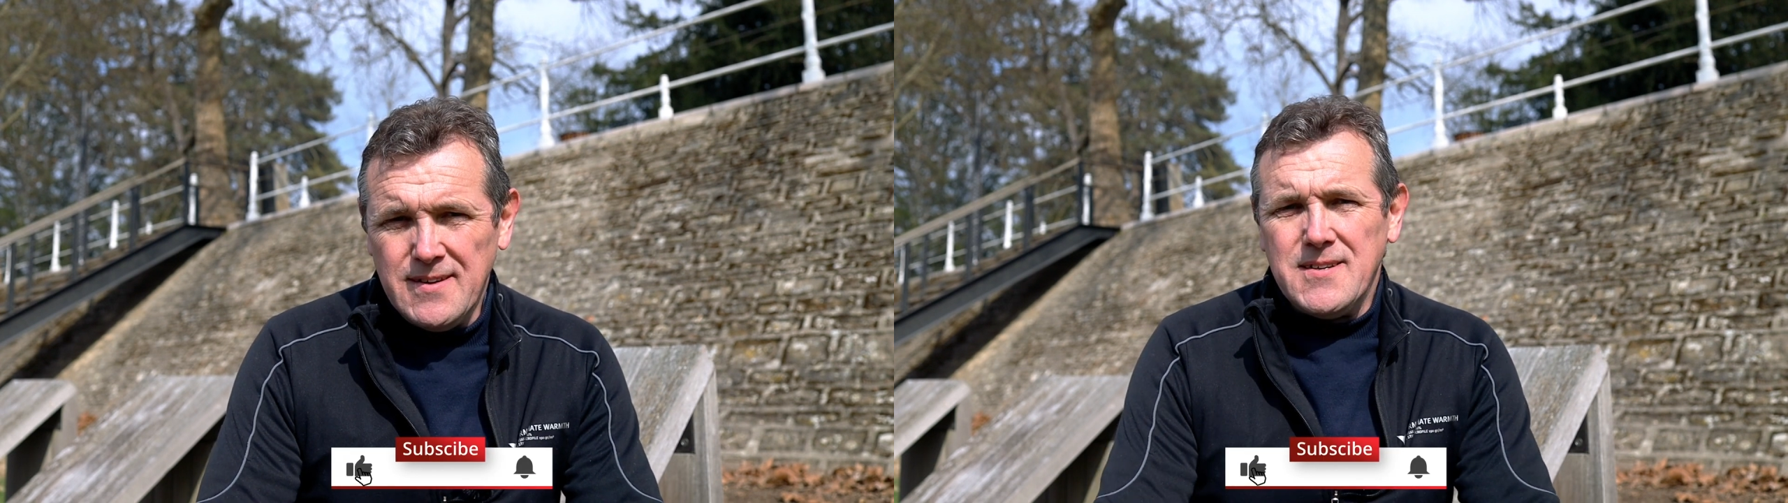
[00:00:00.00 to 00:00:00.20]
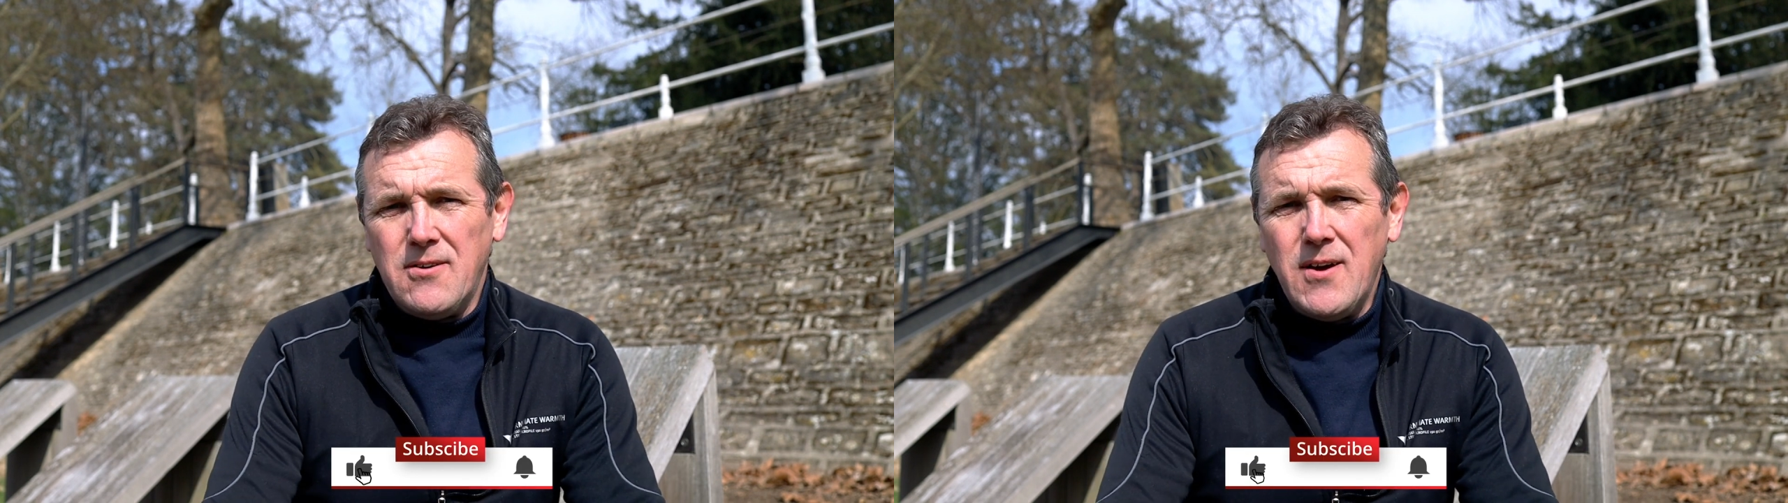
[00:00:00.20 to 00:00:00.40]

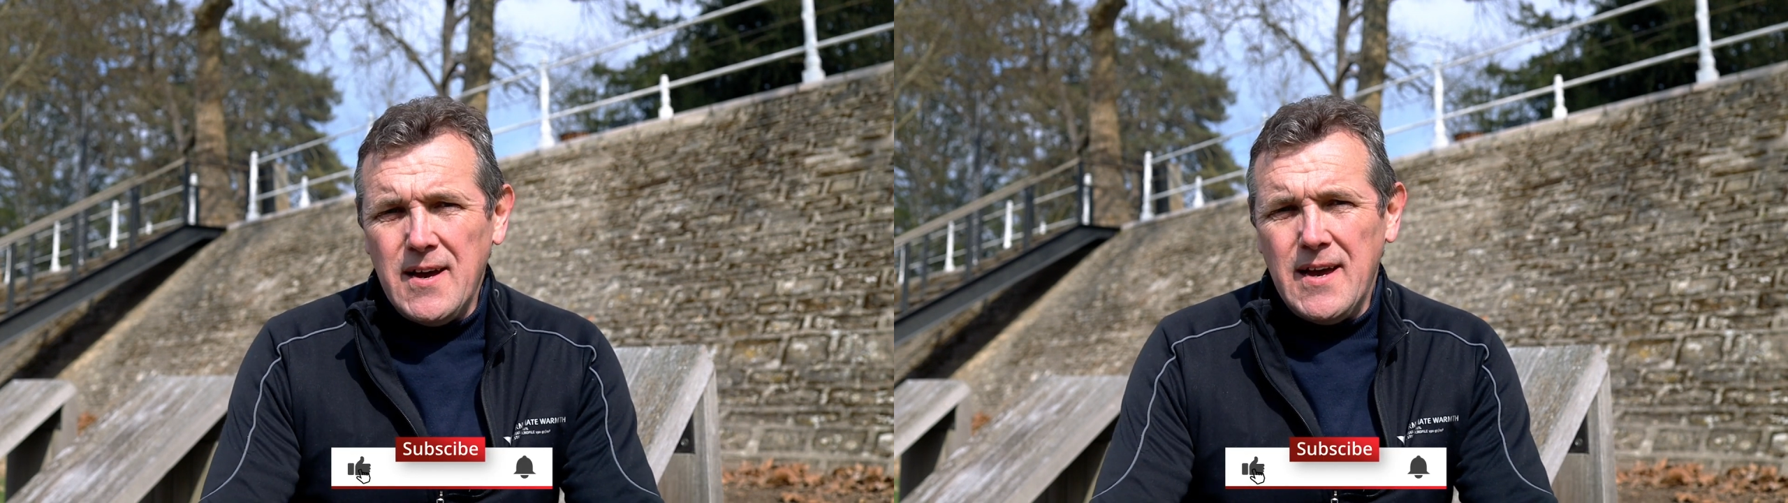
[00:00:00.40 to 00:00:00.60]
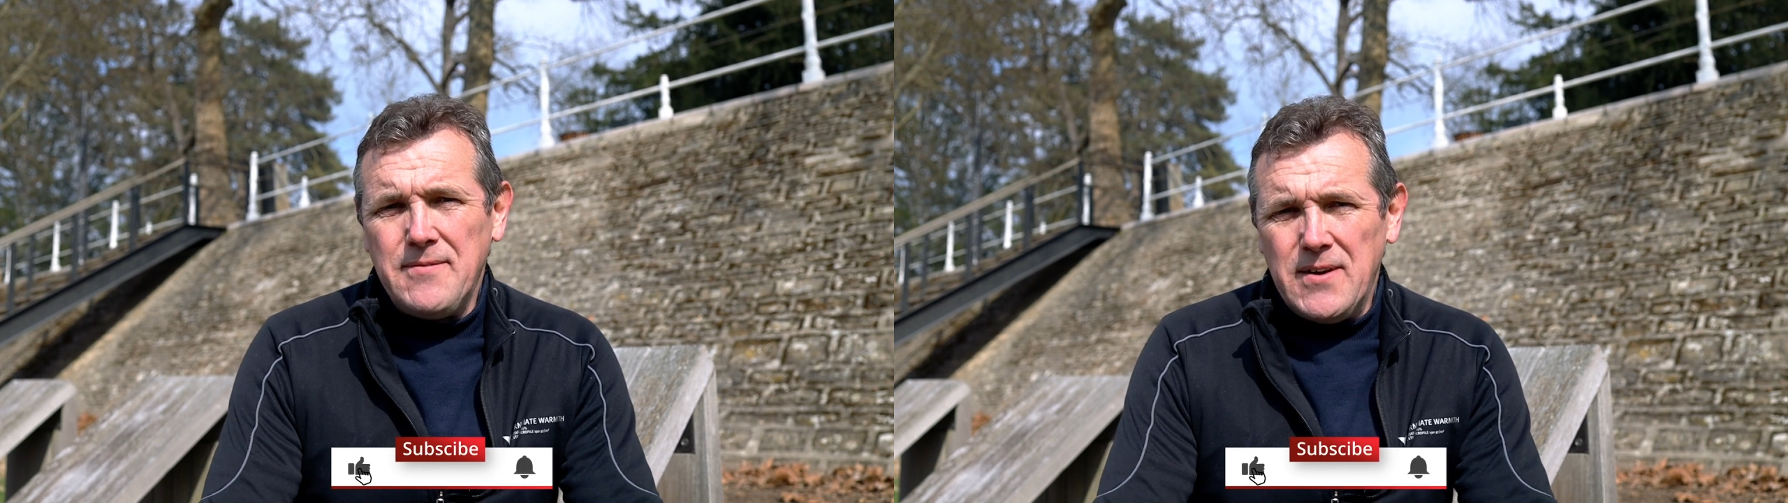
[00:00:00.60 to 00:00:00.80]
So I
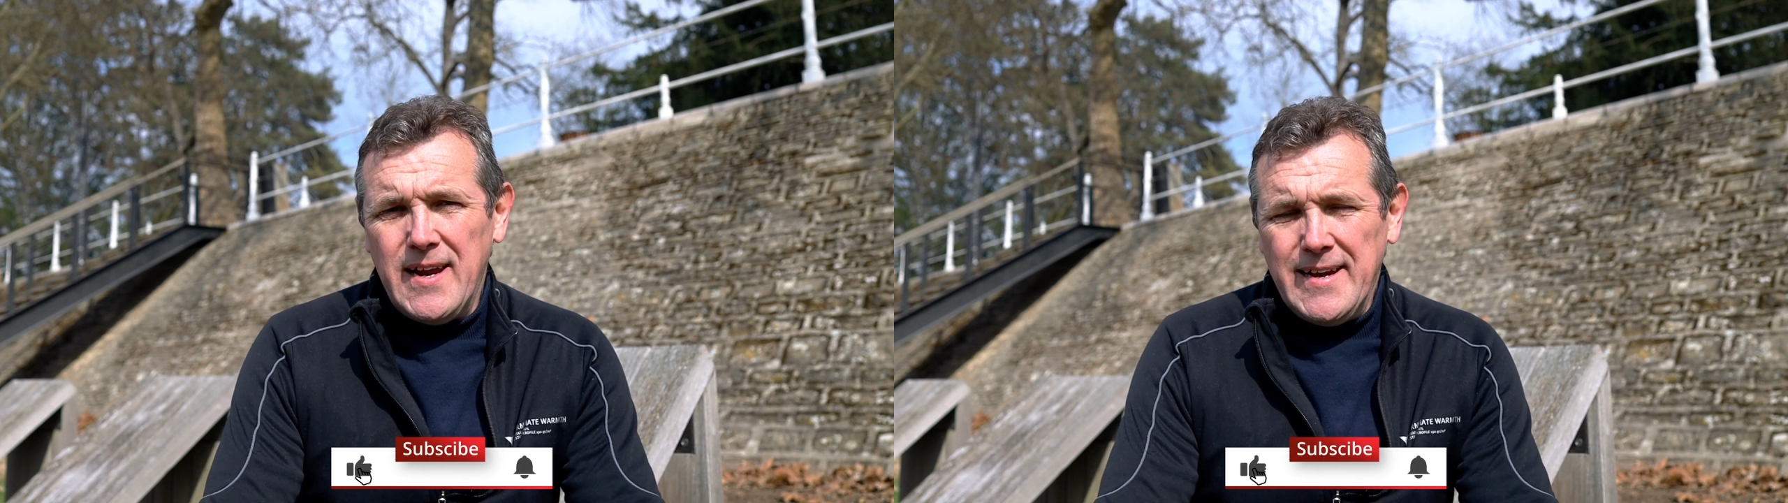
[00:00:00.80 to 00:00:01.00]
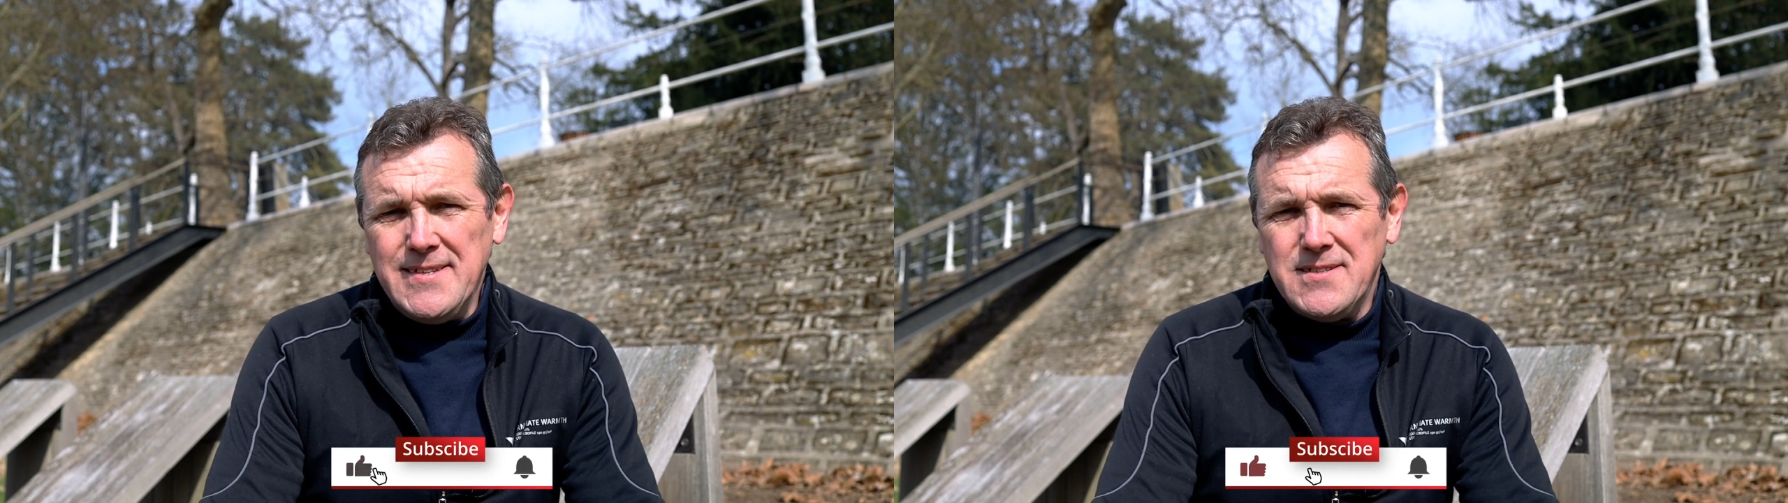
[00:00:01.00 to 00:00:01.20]
have a
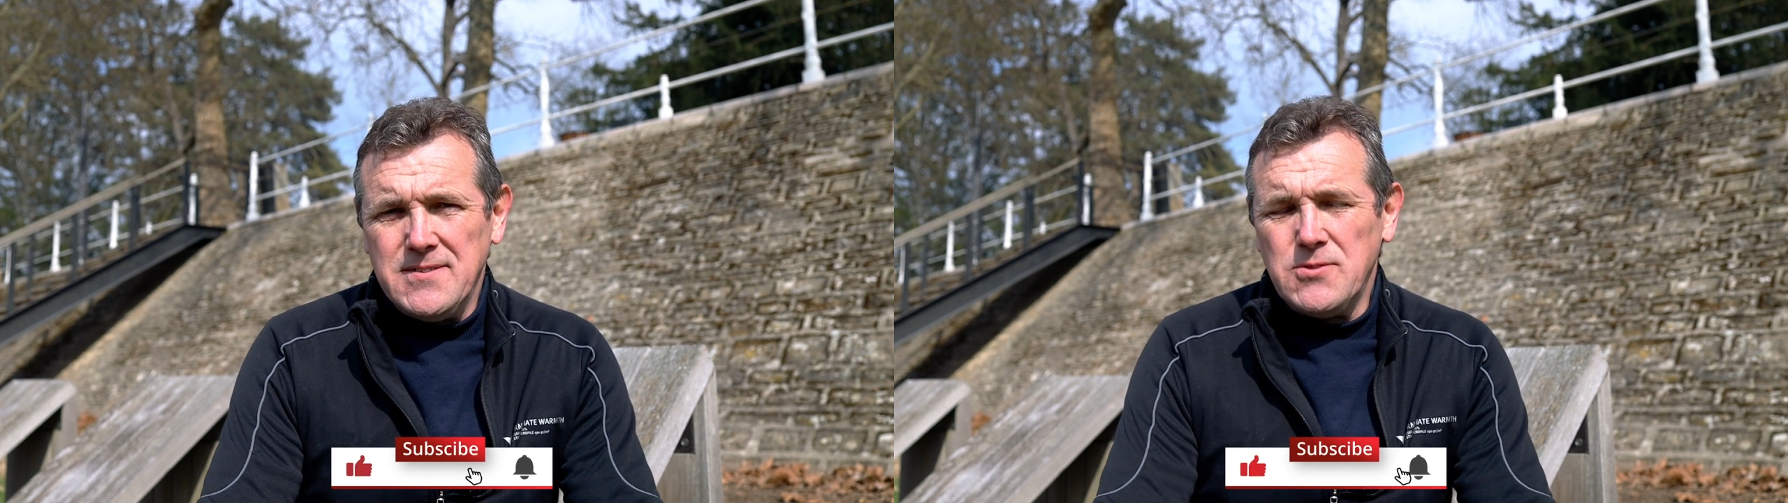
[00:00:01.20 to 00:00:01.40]
lens that's